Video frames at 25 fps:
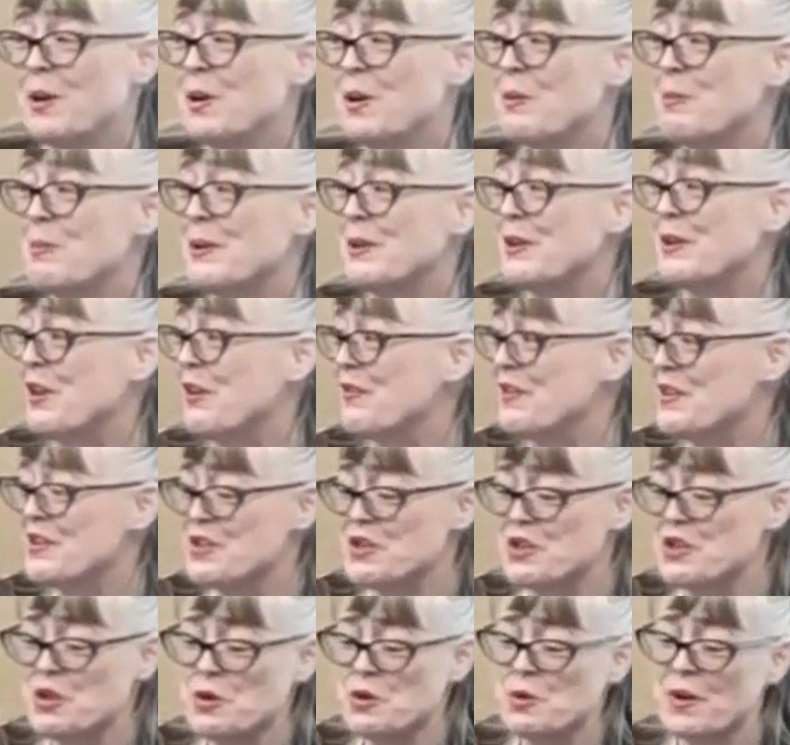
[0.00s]

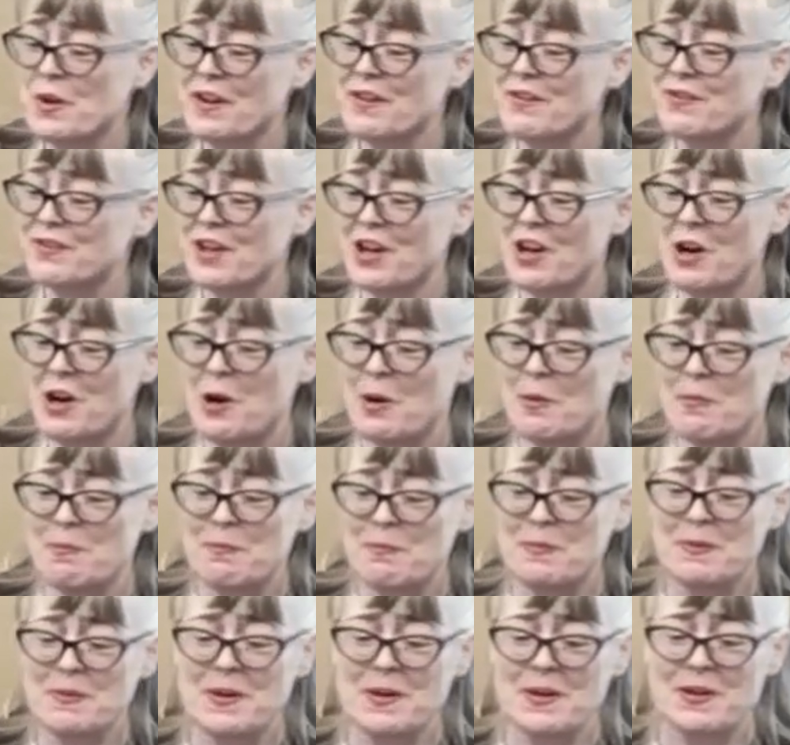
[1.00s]
Beloveds, you have
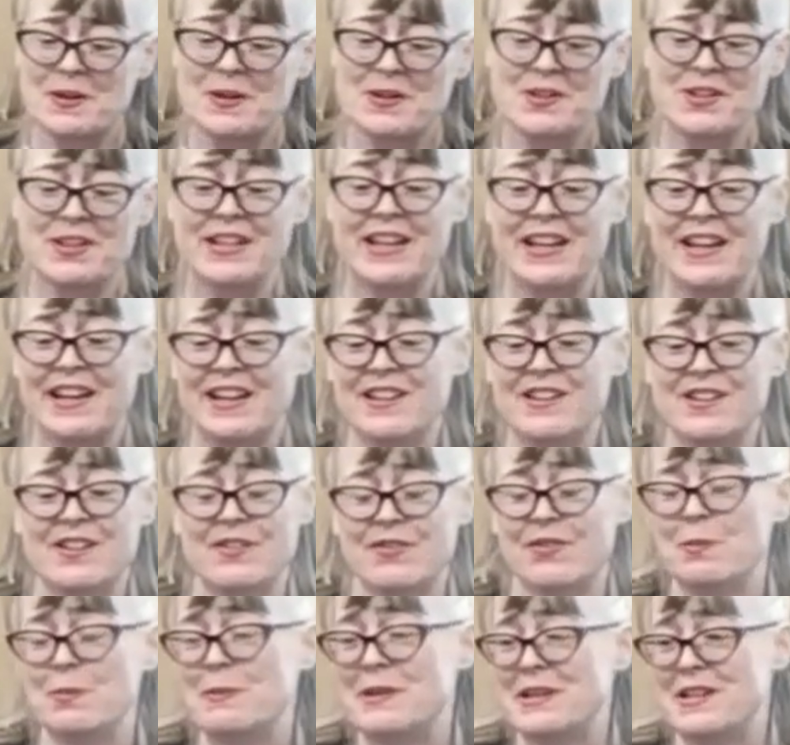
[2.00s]
come to the end
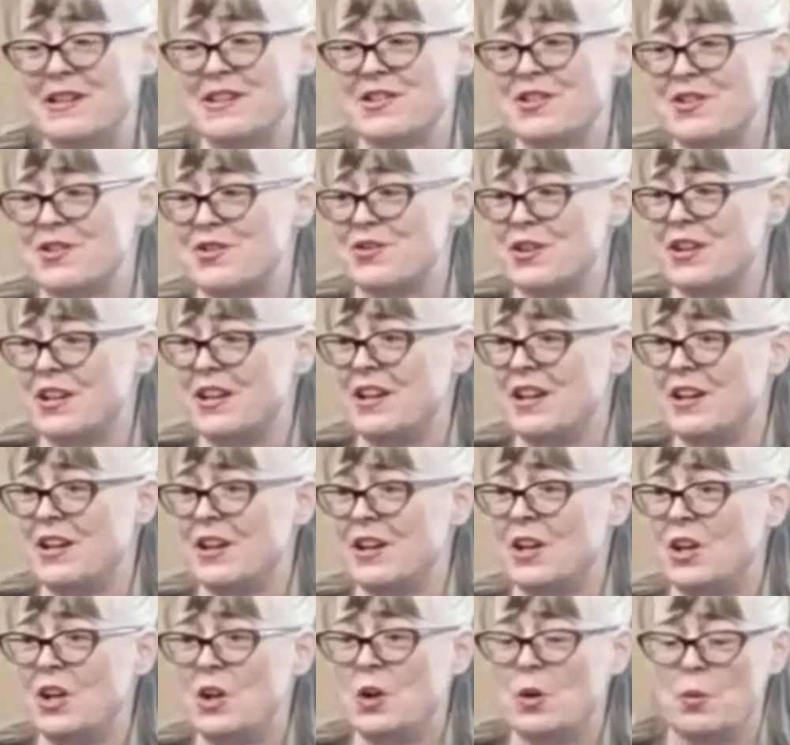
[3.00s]
of a ministry
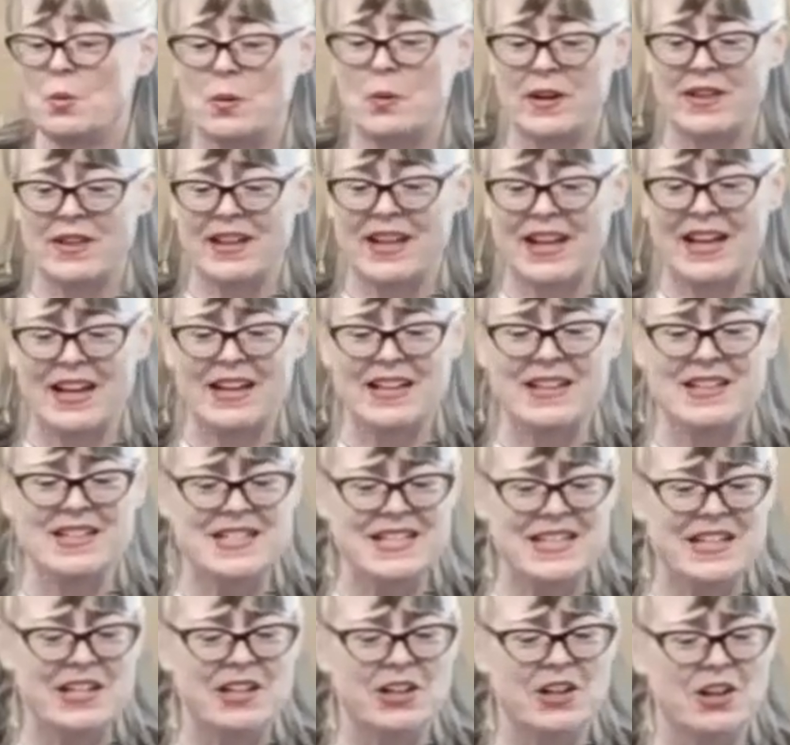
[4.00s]
with a
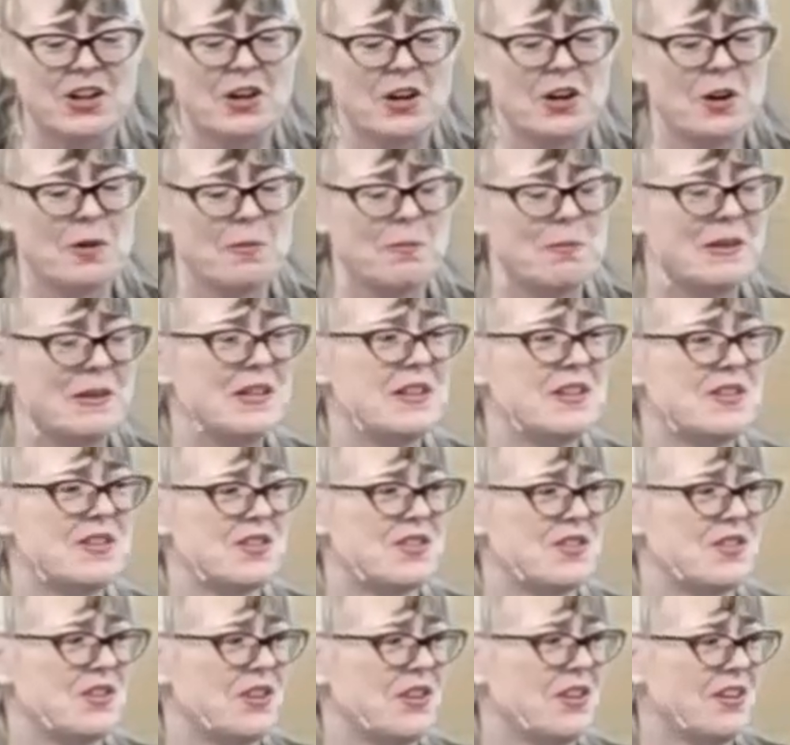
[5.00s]
dear
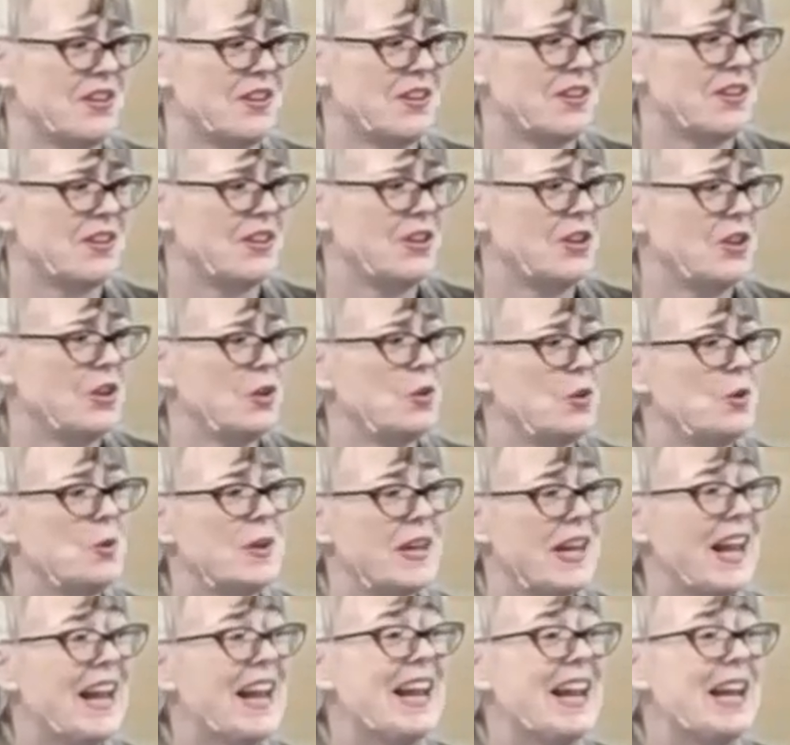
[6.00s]
minister who
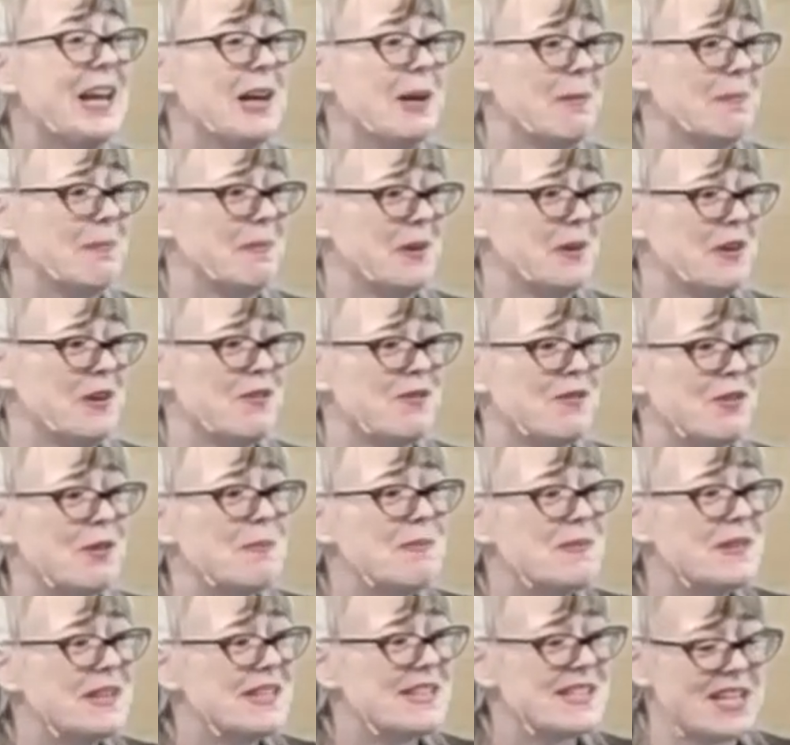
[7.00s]
came
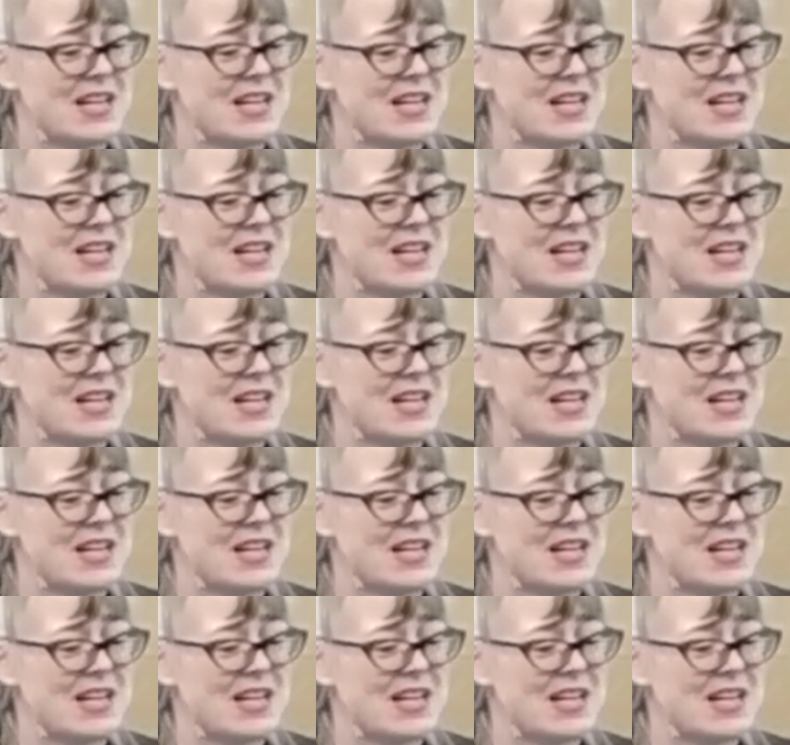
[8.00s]
from this